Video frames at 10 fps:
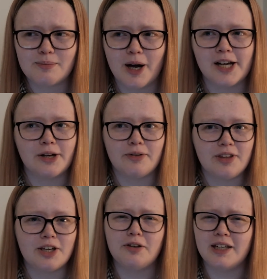but I don't
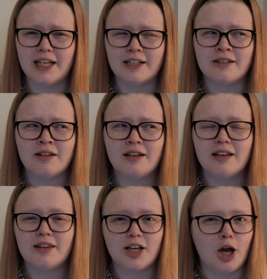think you need
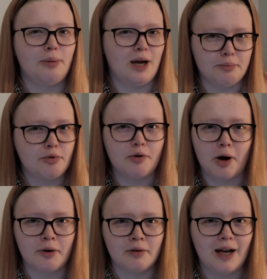the iPad
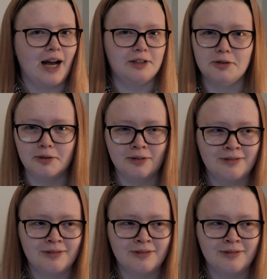Pro at all.